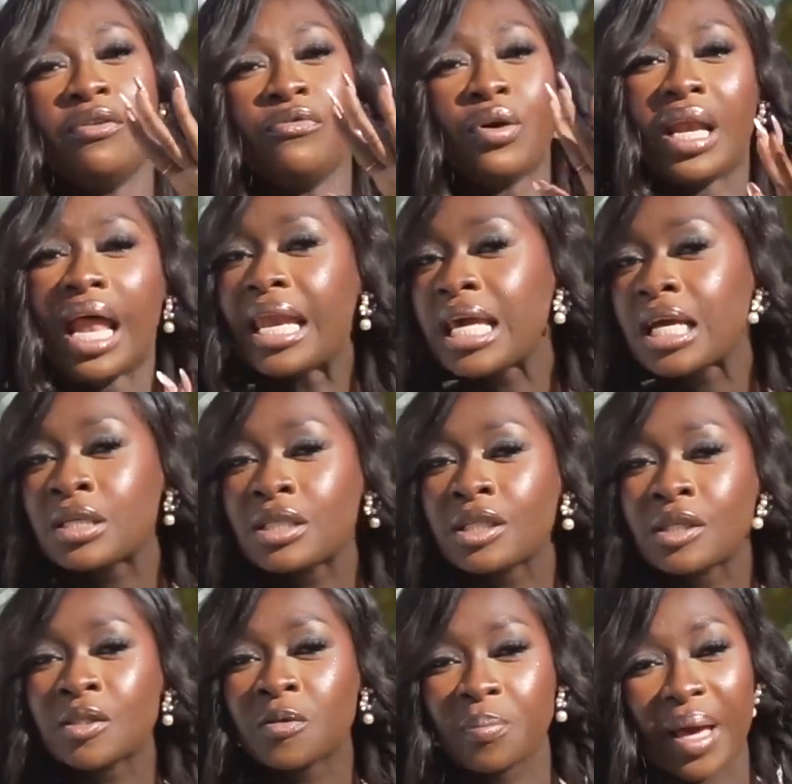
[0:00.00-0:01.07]
for lending us
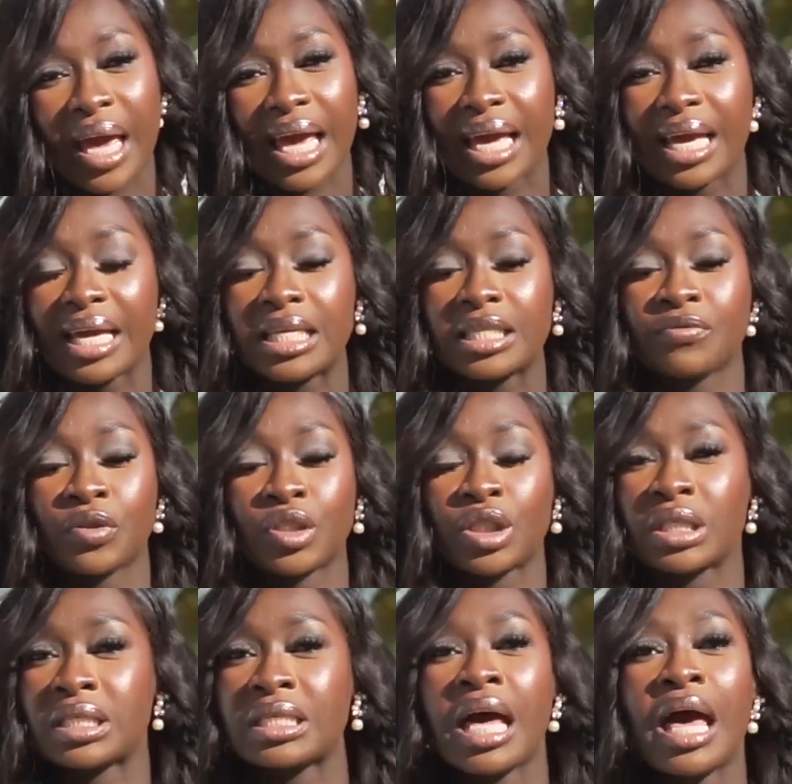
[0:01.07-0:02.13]
your space, for
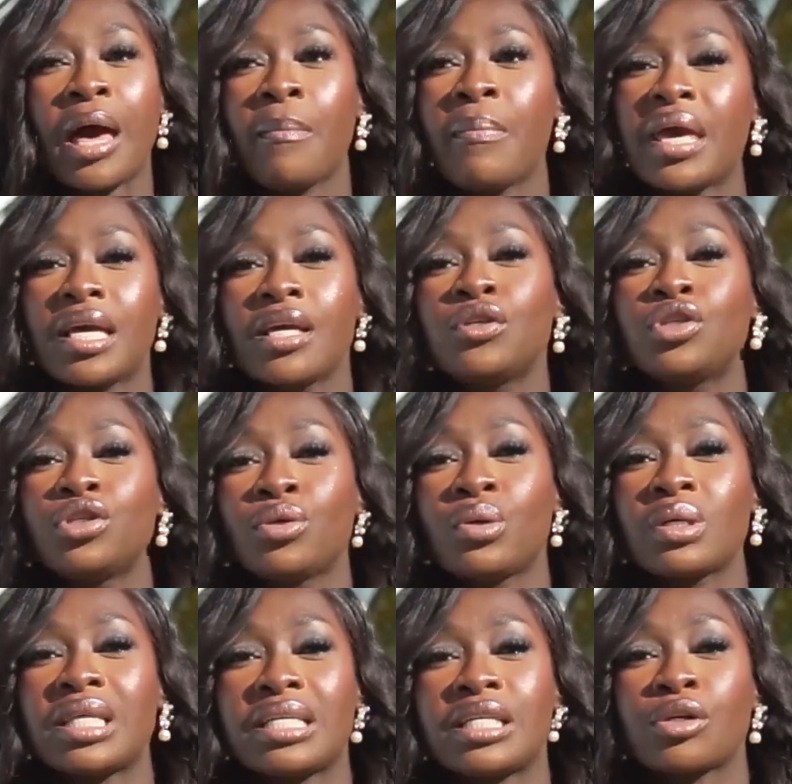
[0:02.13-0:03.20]
just making
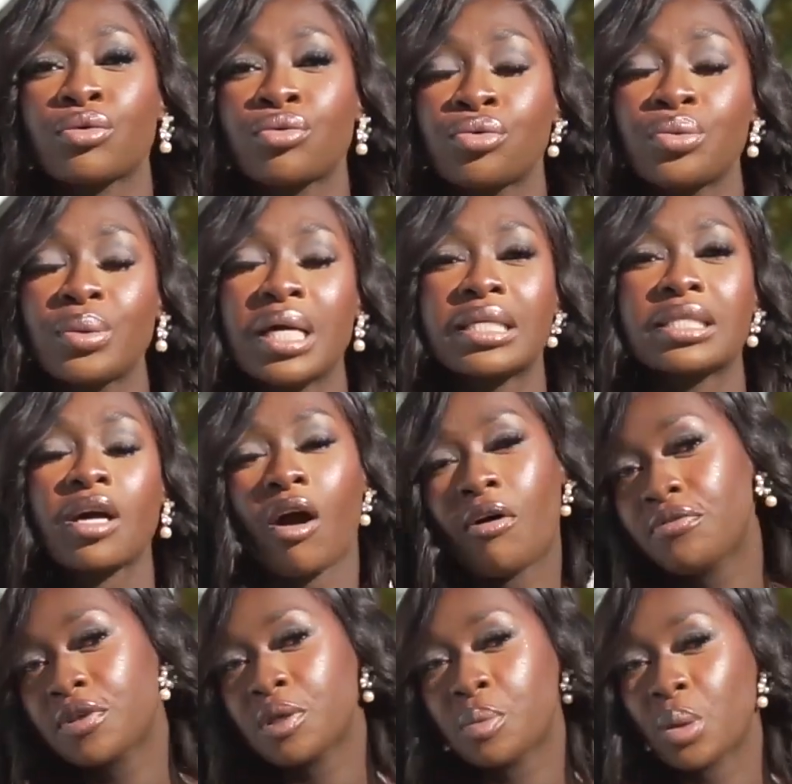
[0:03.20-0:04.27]
sure that the crew is
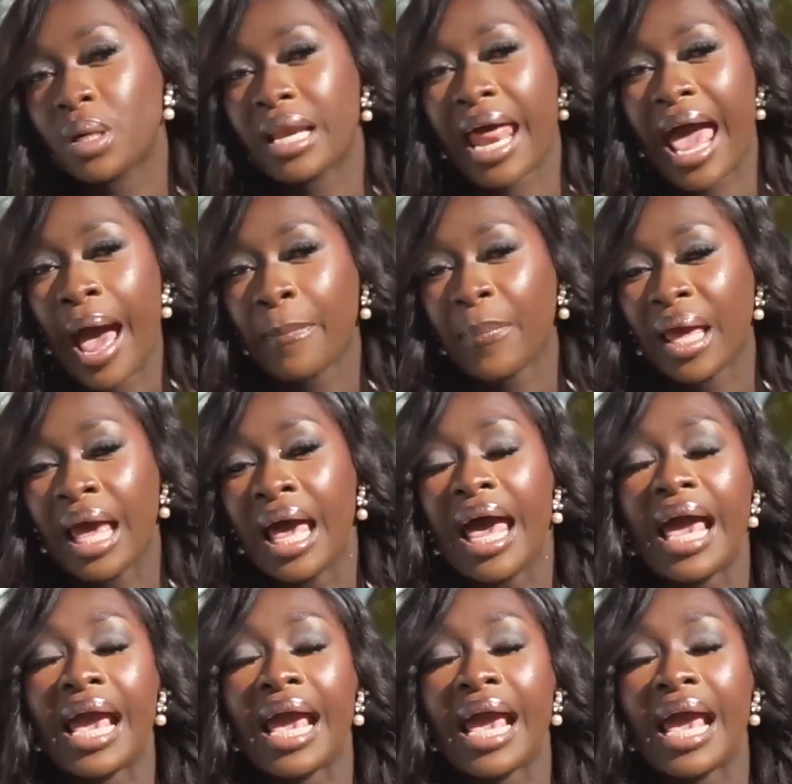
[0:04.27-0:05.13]
comfortable and happy.